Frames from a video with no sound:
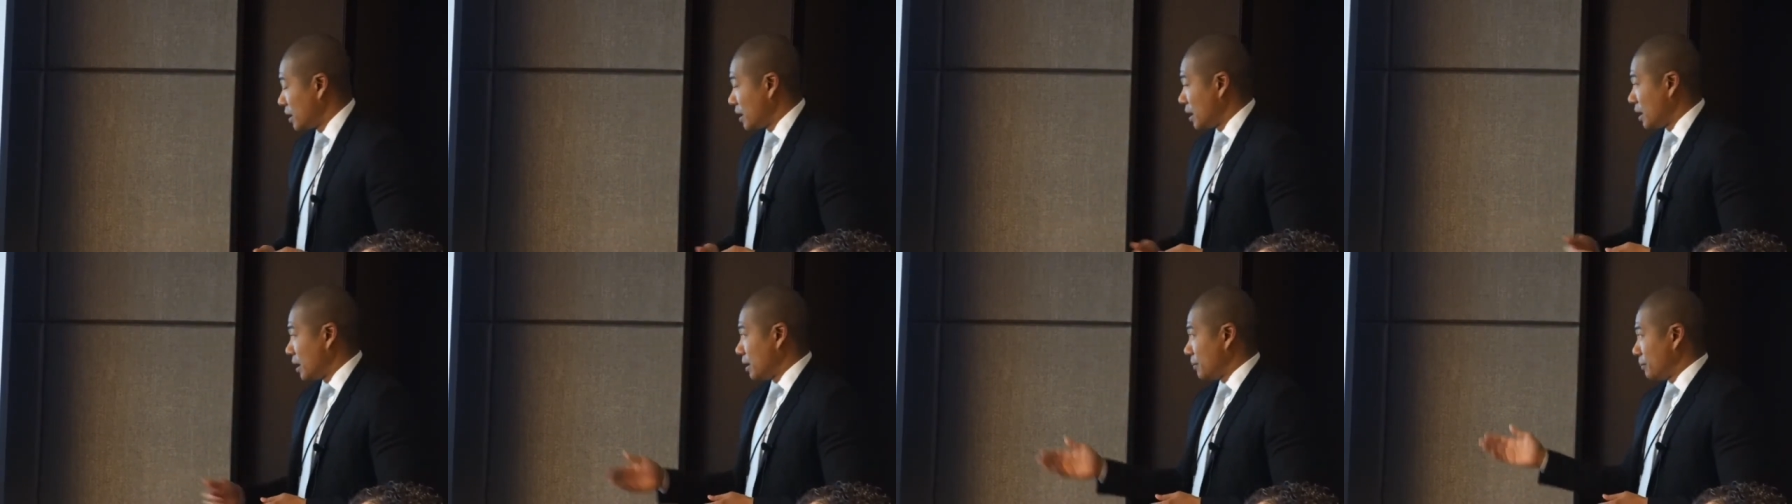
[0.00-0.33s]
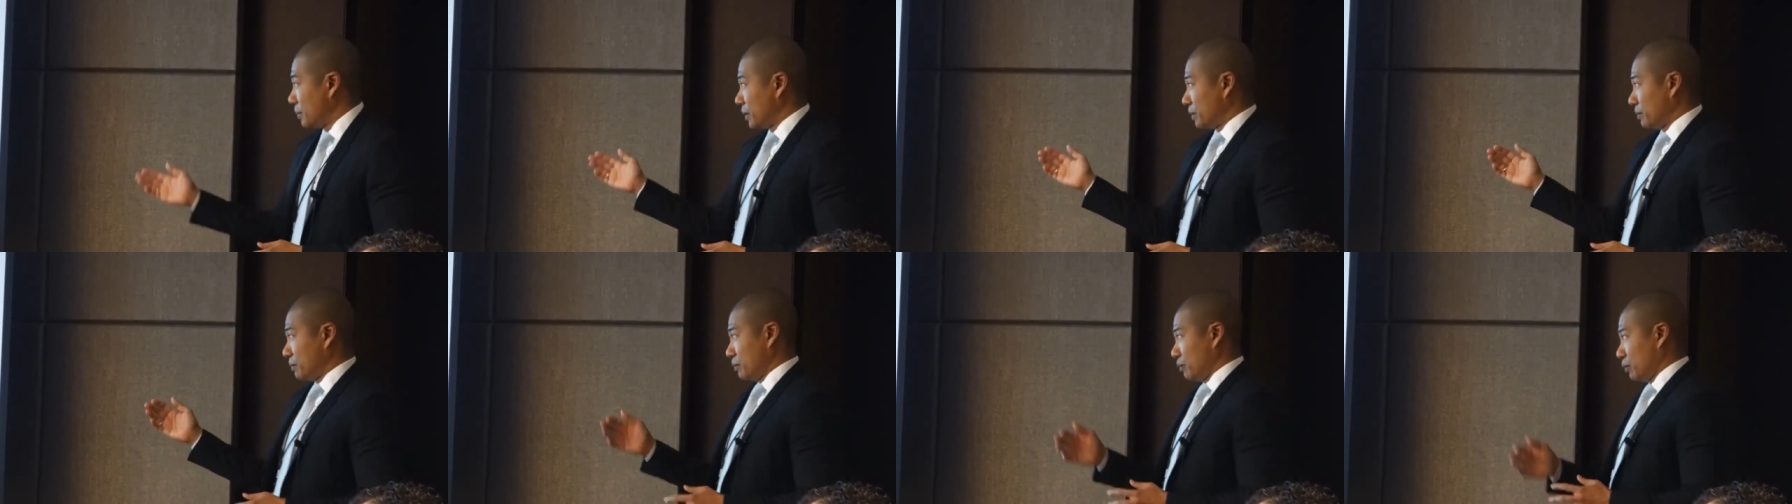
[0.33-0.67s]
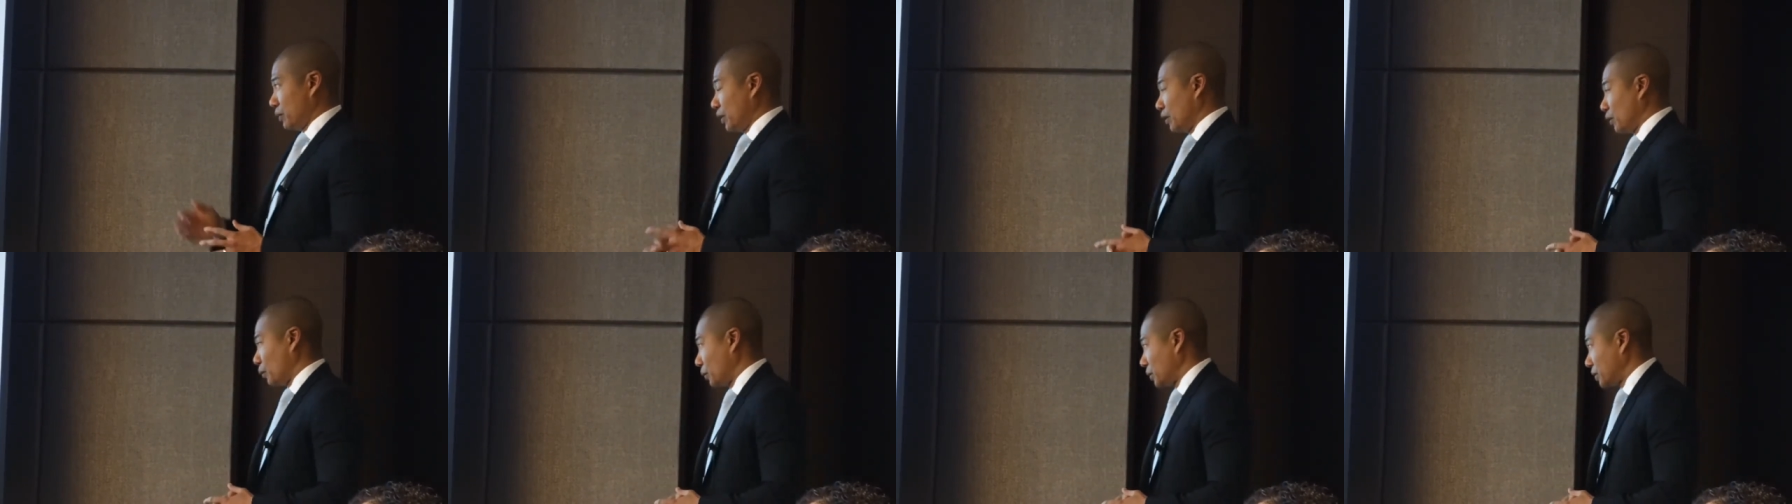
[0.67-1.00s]
But
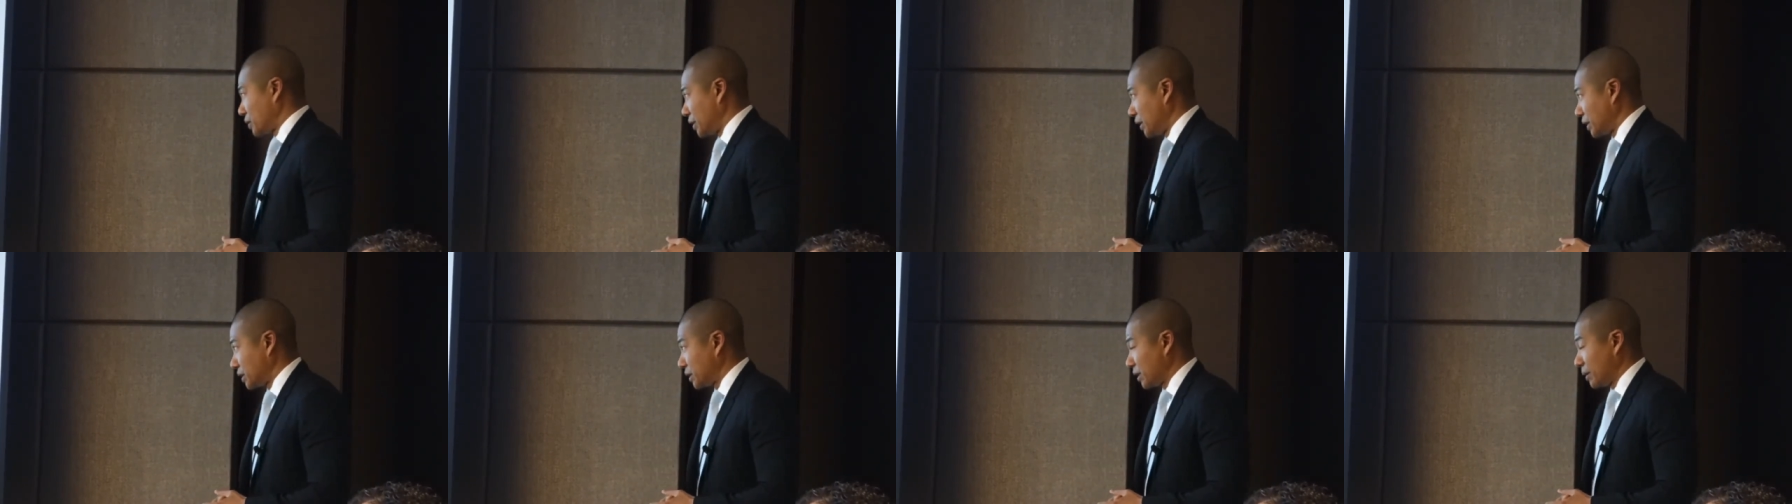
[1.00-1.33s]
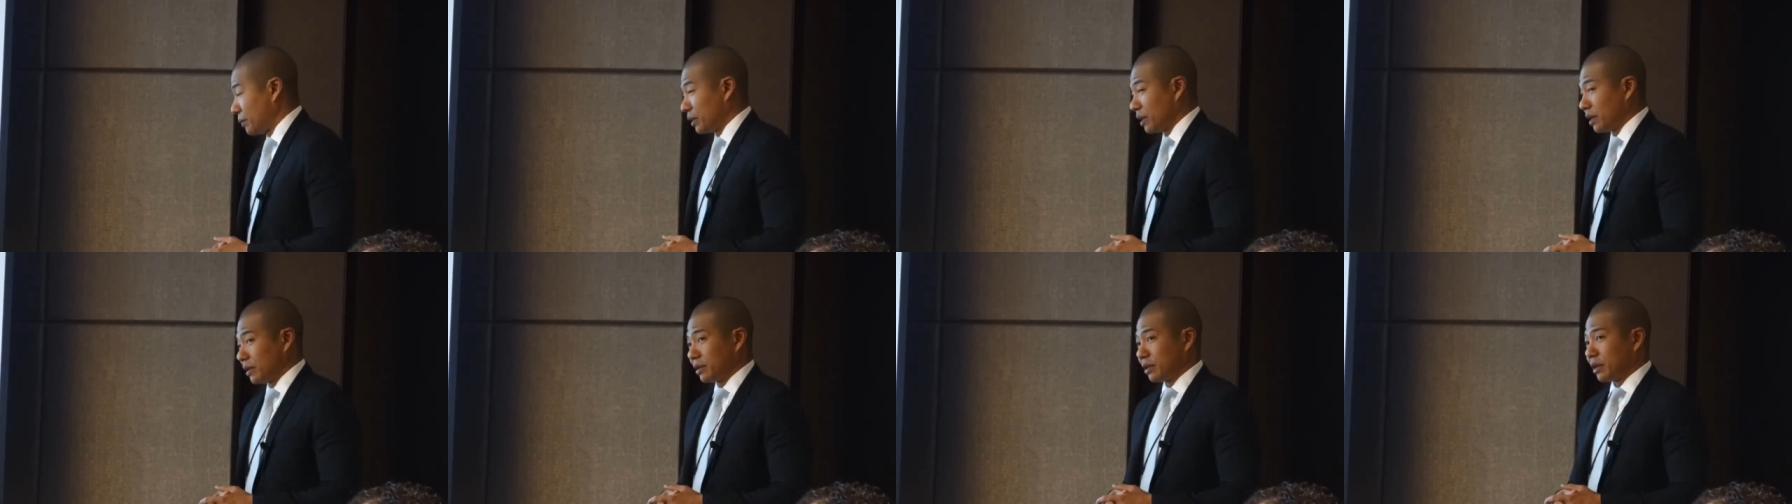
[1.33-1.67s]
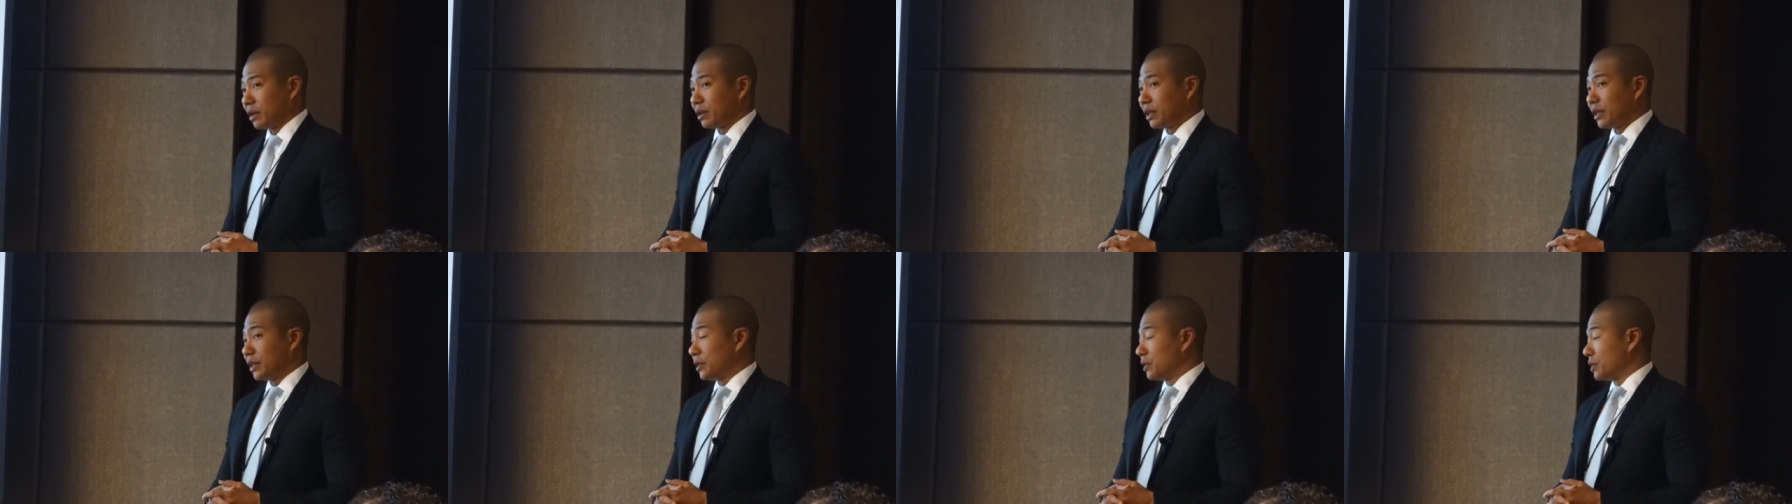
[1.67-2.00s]
we're seeing some of
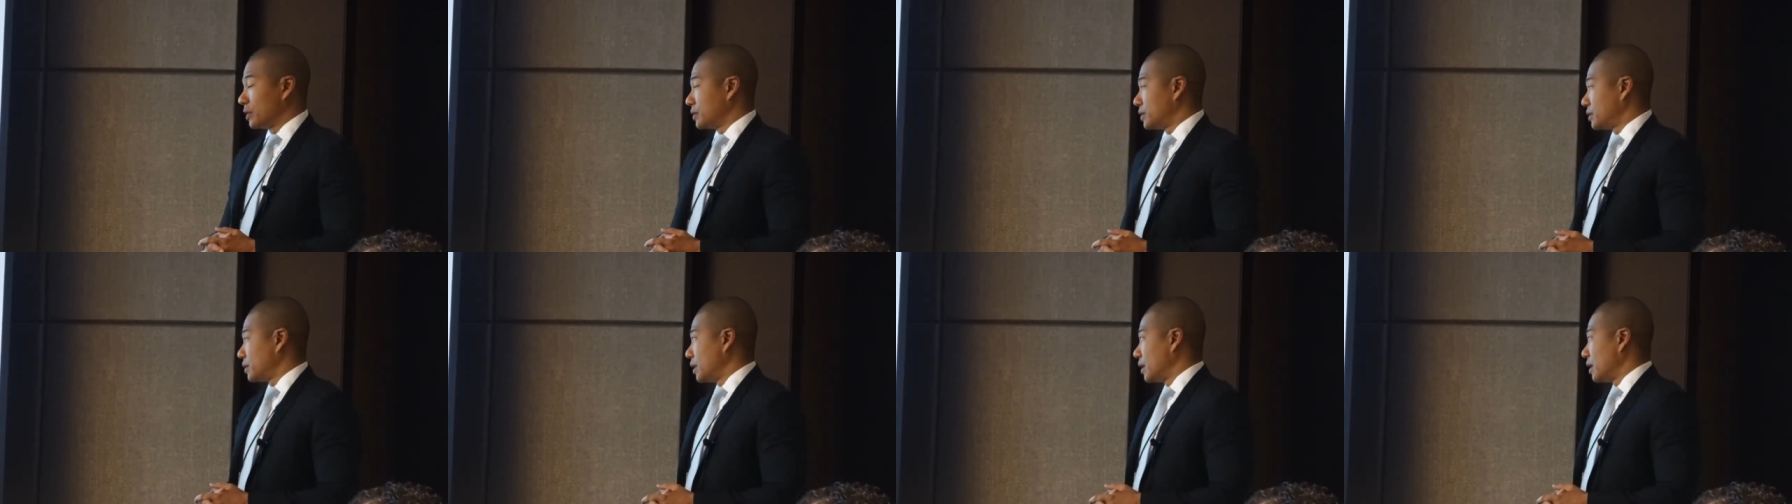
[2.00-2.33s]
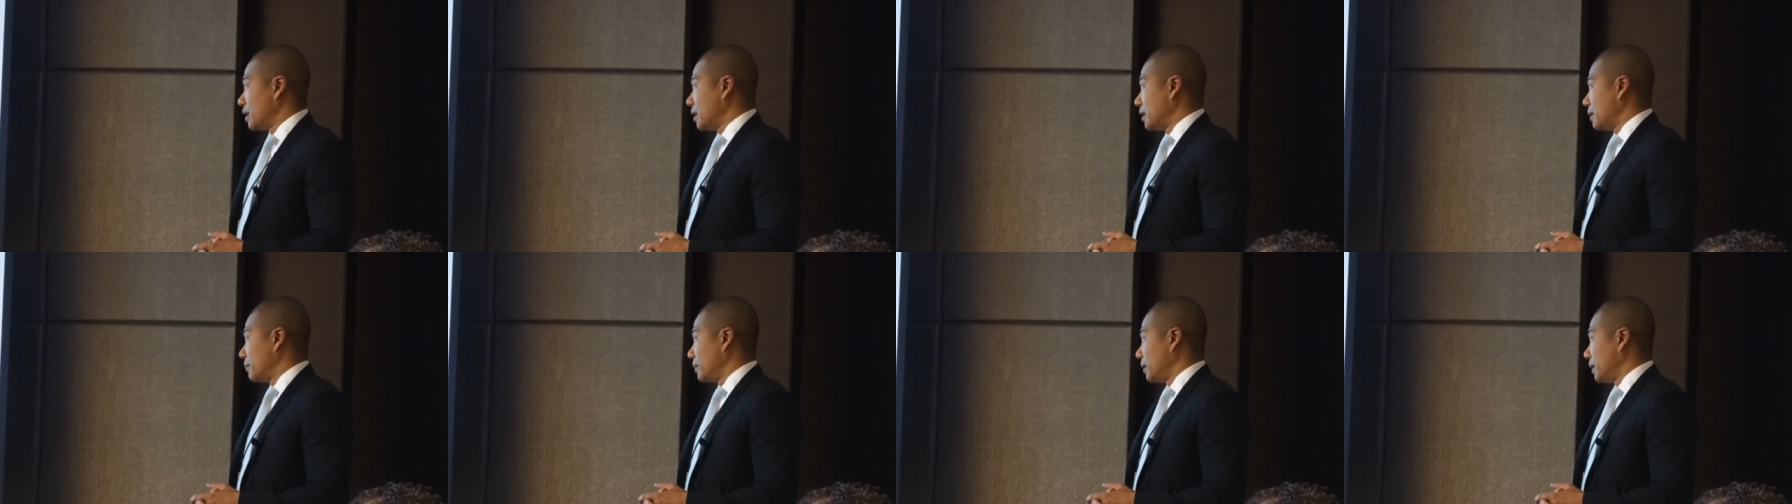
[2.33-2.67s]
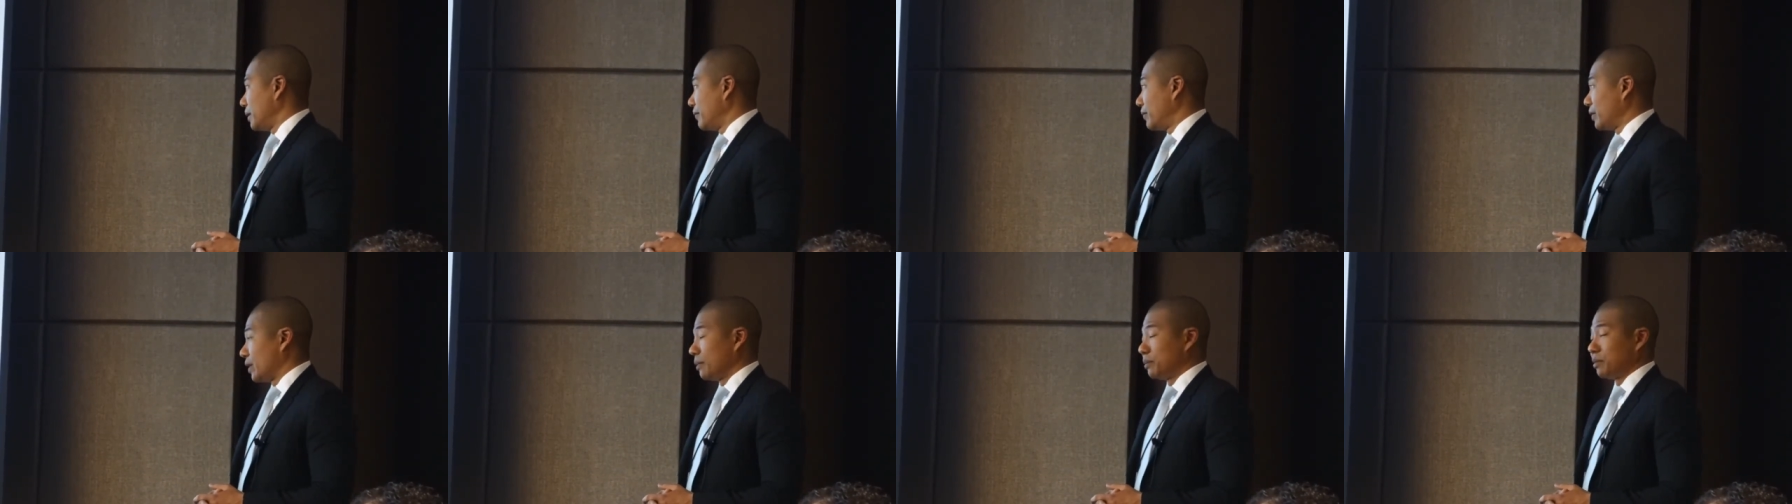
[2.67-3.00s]
the leaders
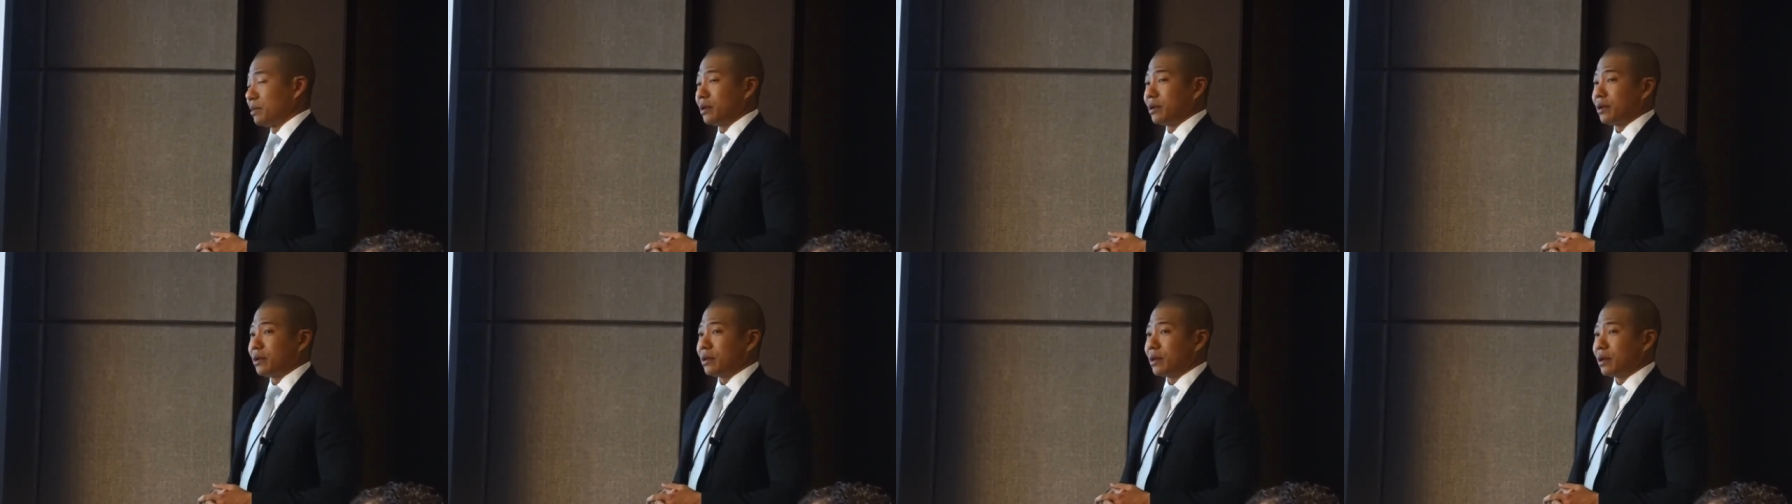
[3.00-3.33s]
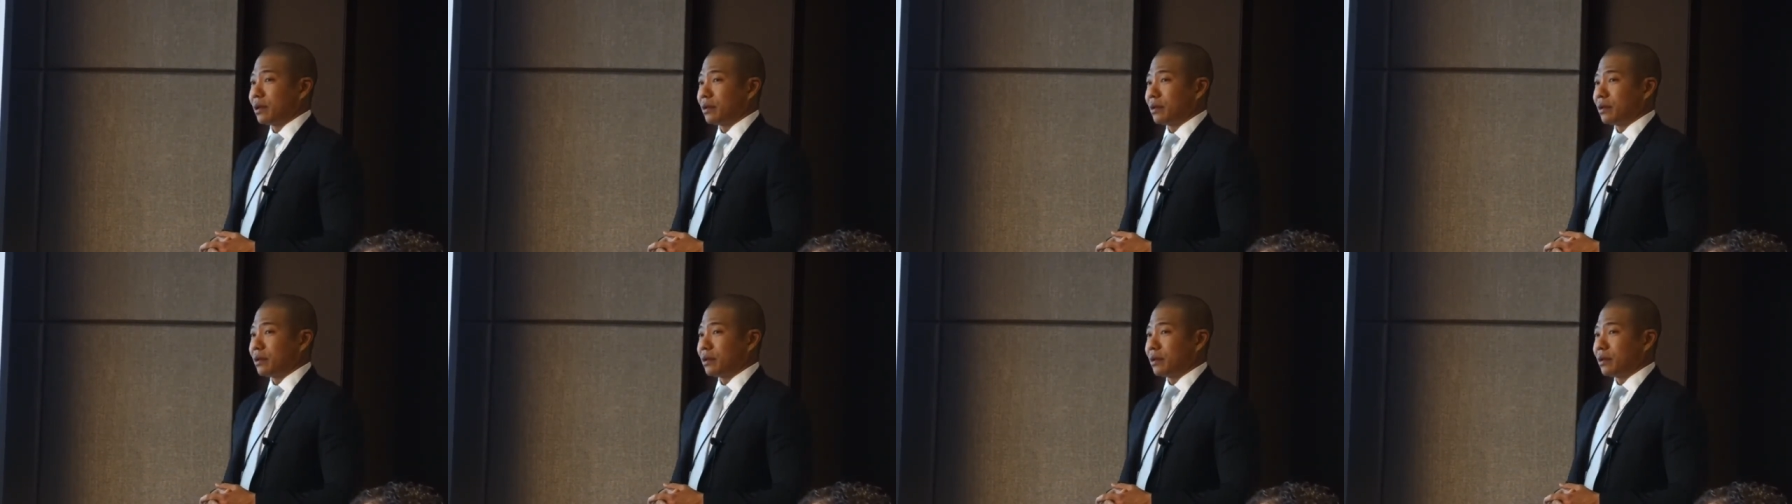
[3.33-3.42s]
even up